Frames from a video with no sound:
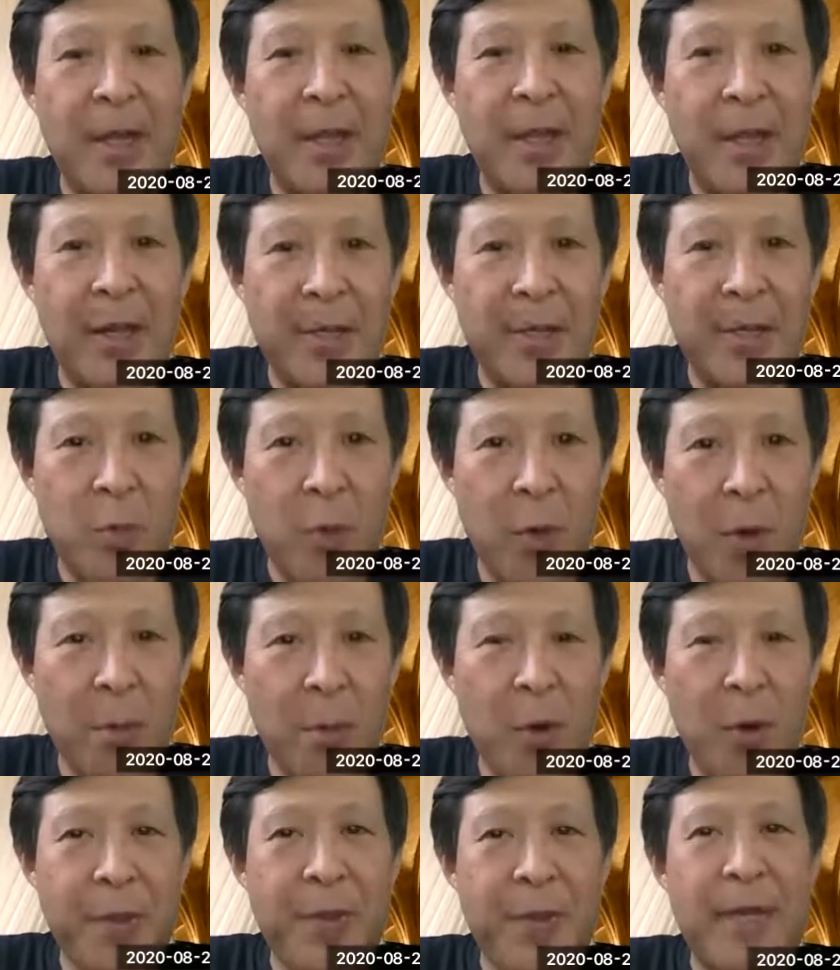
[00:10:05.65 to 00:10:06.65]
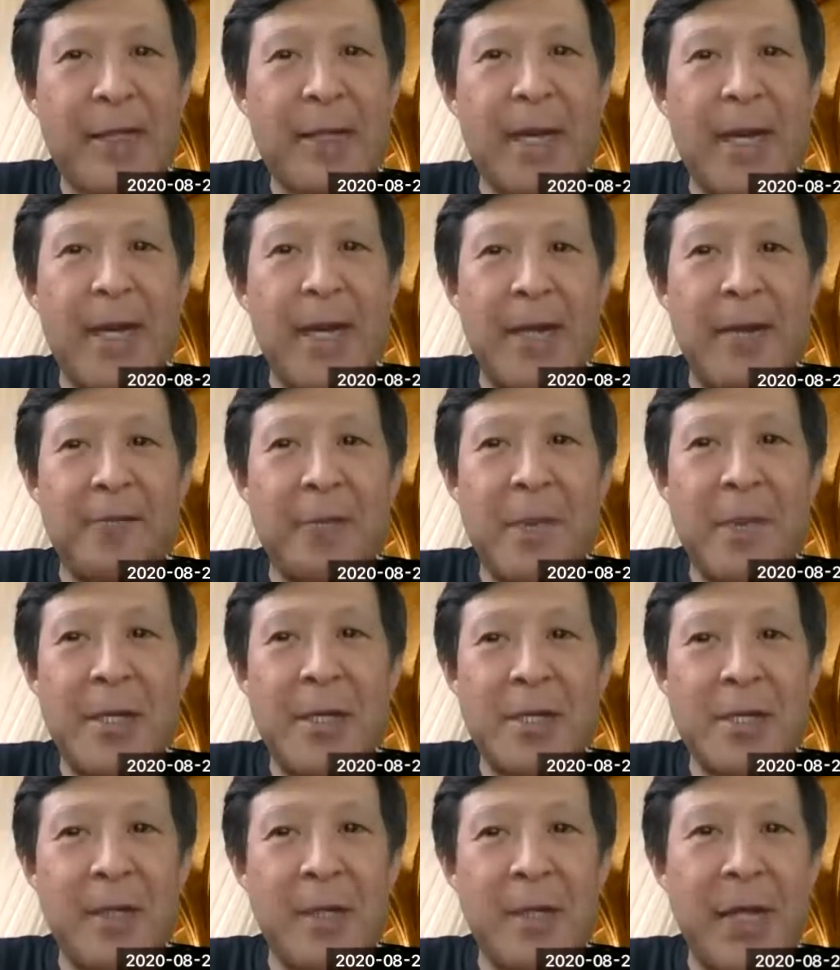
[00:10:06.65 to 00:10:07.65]
There's one more thing I have to
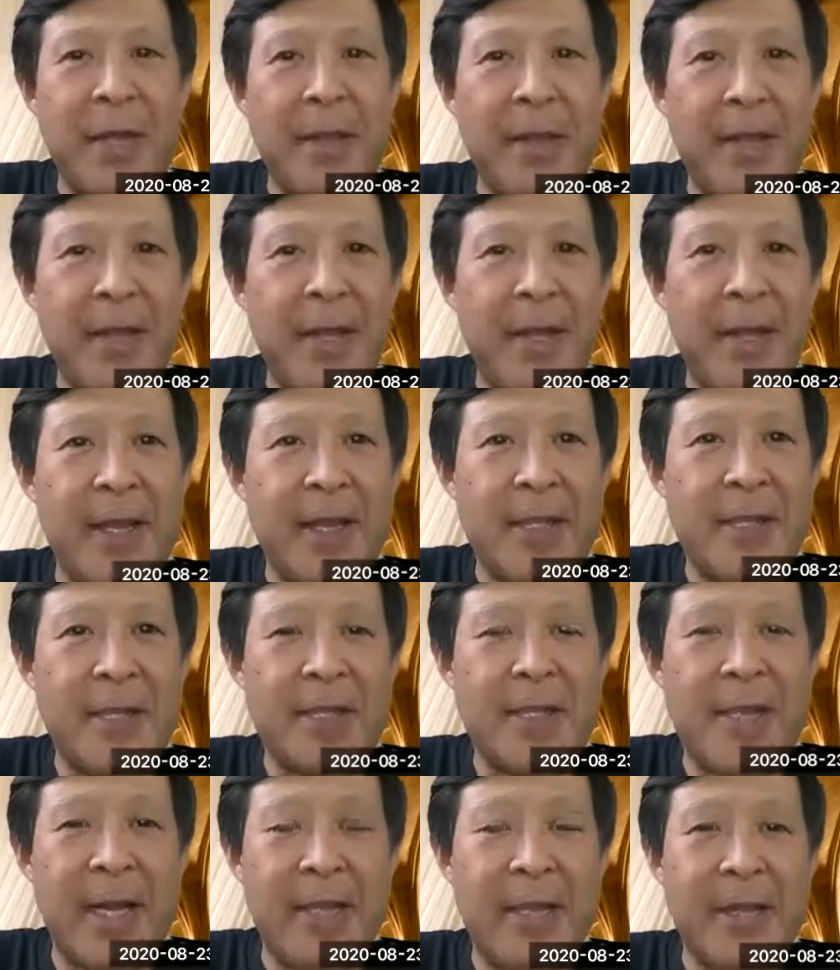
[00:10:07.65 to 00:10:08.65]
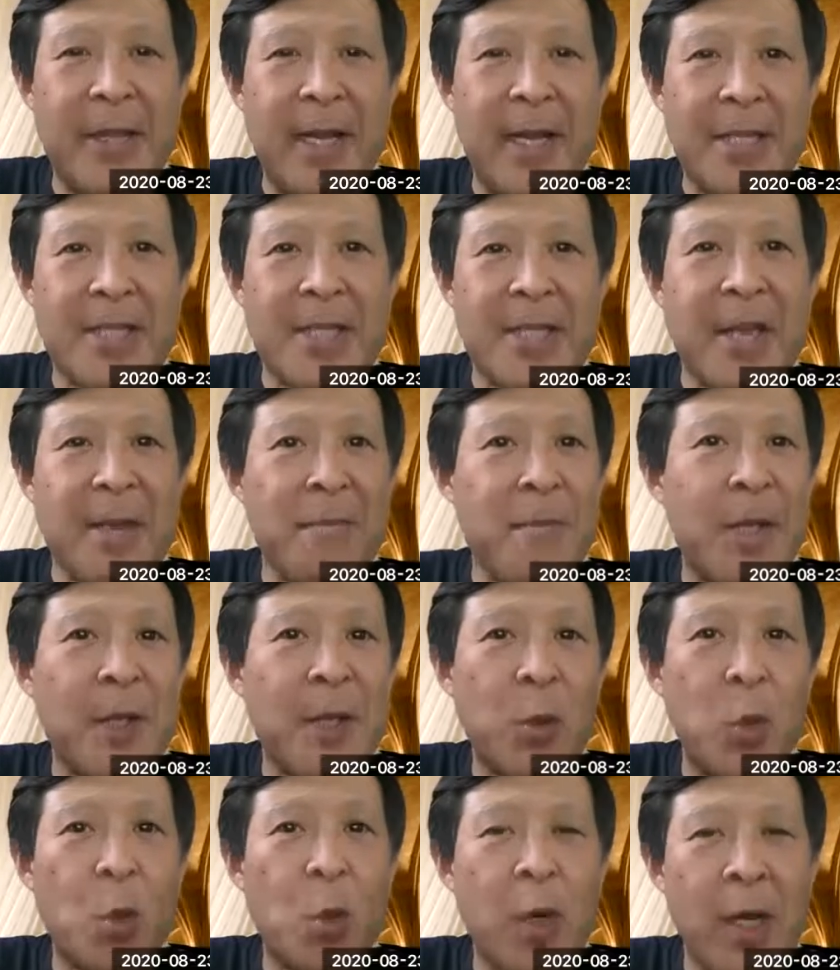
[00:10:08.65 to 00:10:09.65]
mention, and that is that
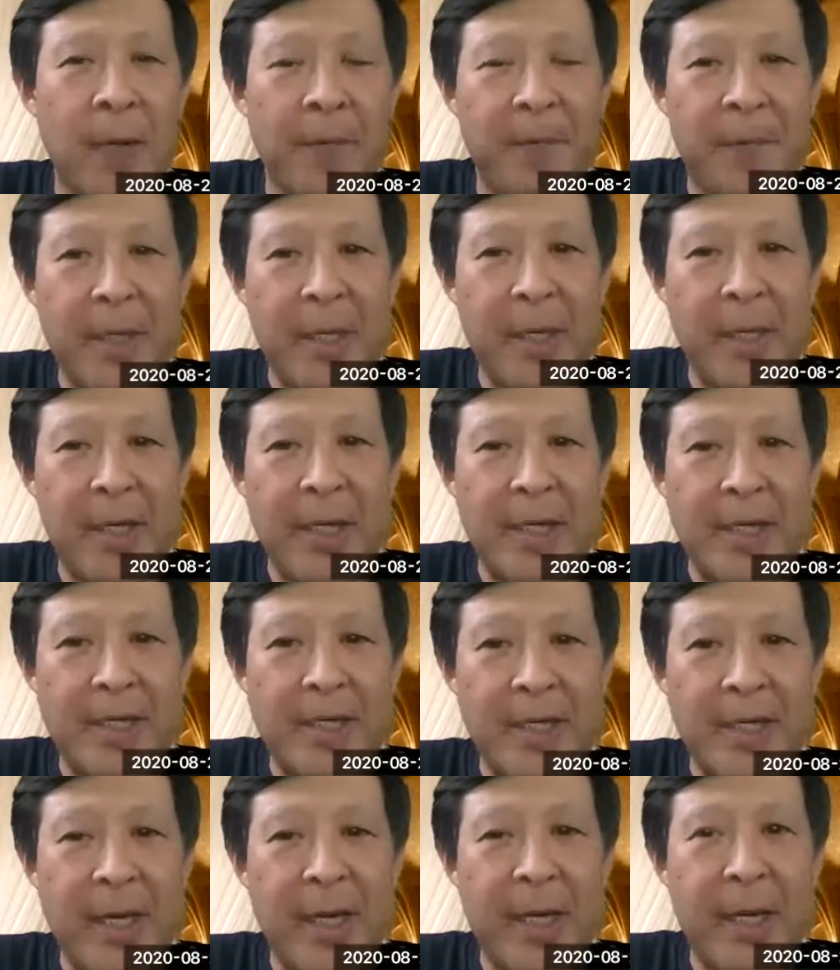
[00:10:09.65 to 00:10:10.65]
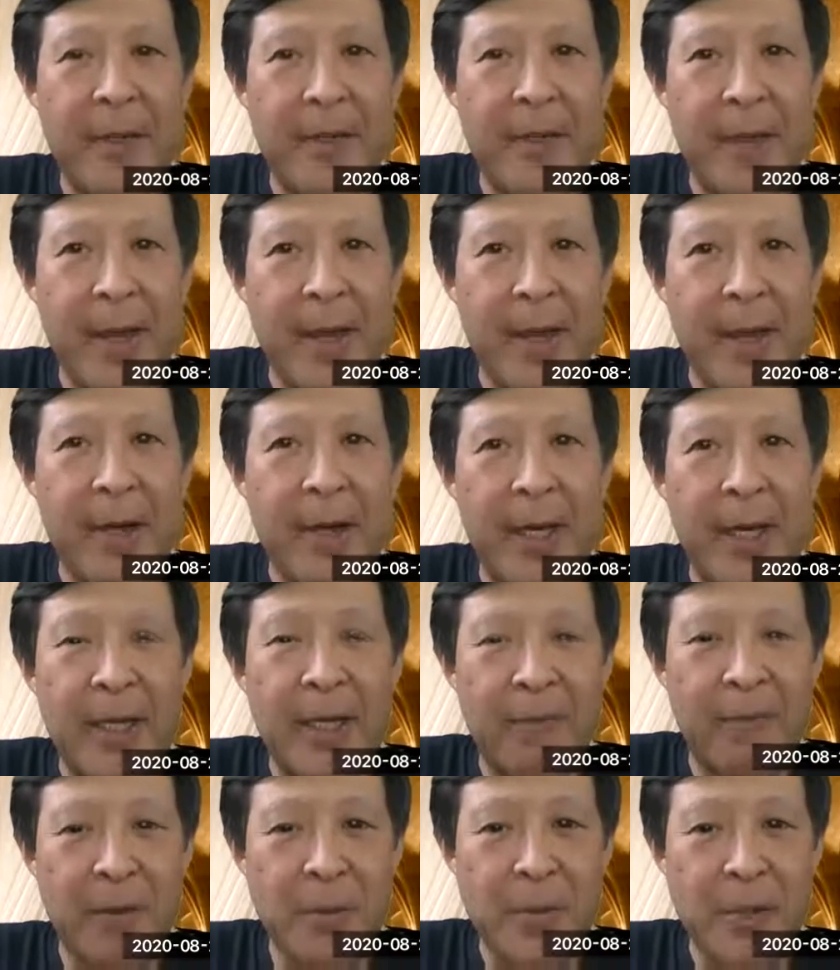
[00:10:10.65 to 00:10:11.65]
assignment 1 is there in
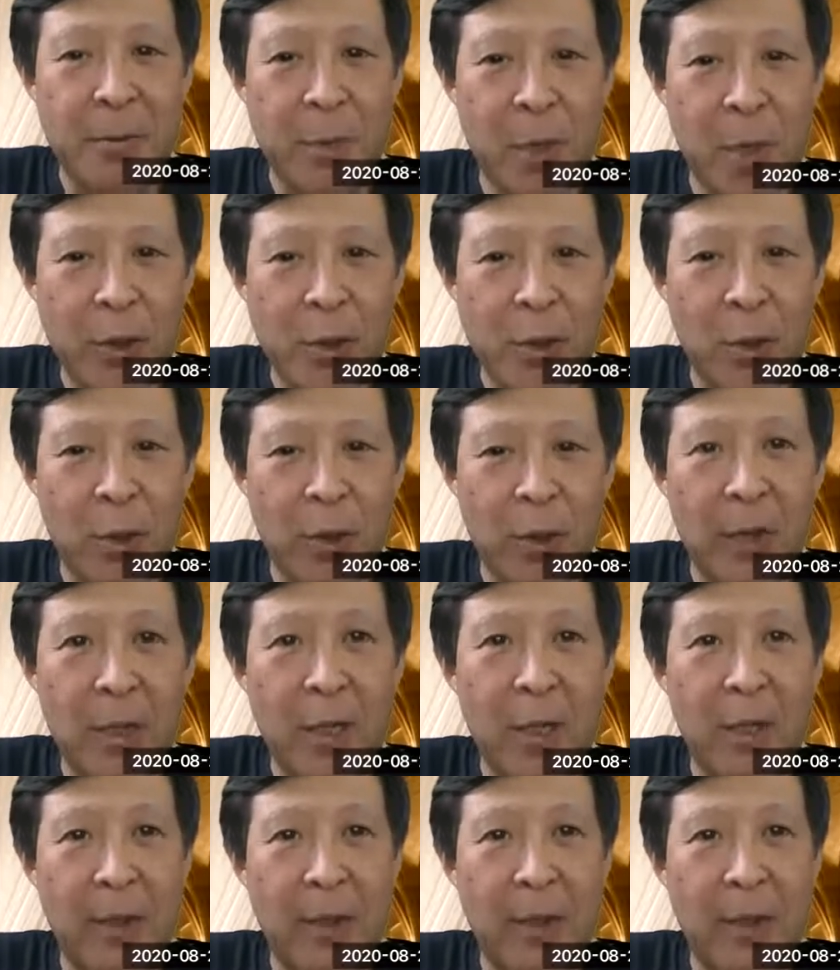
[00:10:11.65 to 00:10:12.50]
the first module.